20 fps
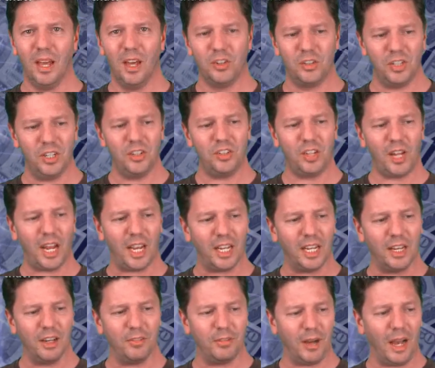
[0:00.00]
So you say,
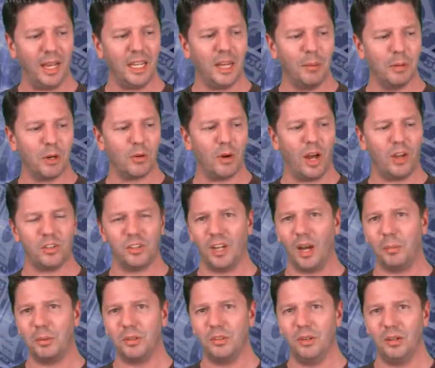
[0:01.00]
if I come across an
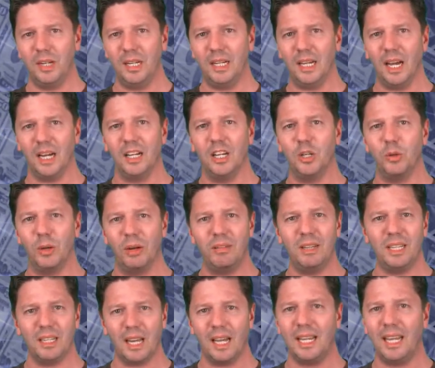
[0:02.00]
opportunity, I'm going to do
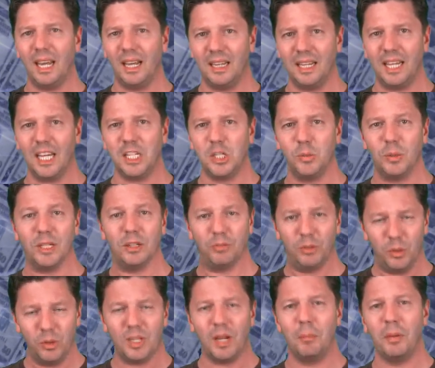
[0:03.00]
everything I can to get you in.
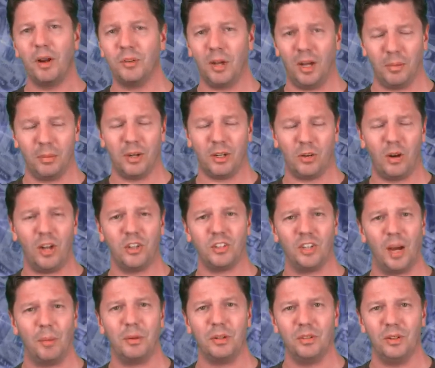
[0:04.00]
If you come across
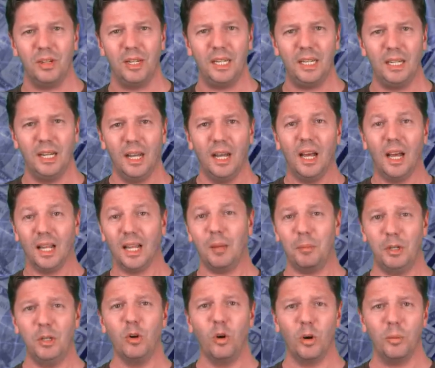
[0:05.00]
an opportunity,
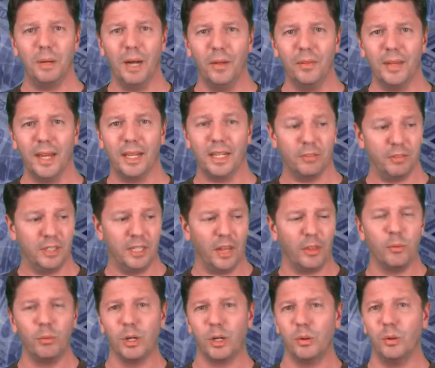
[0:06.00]
let me know about that. If
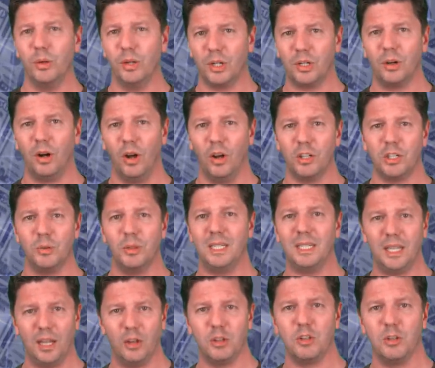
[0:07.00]
another recruiter calls you
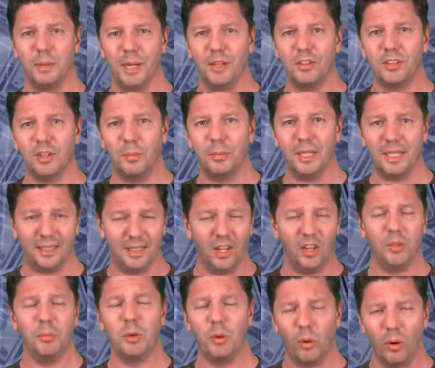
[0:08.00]
and tells you about something,
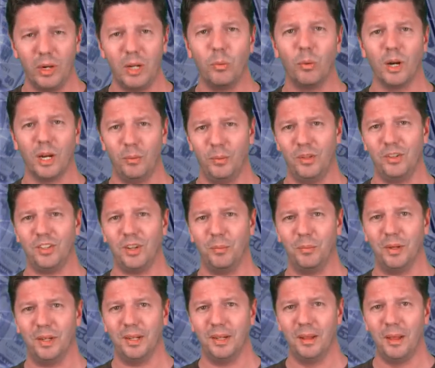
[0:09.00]
tell them you're already working with
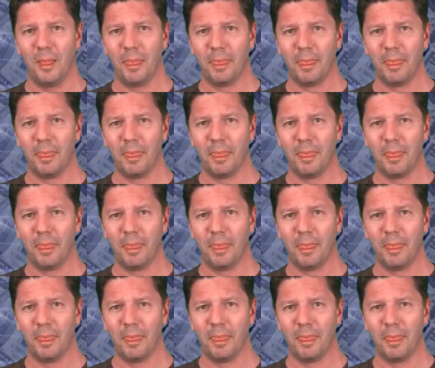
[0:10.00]
someone.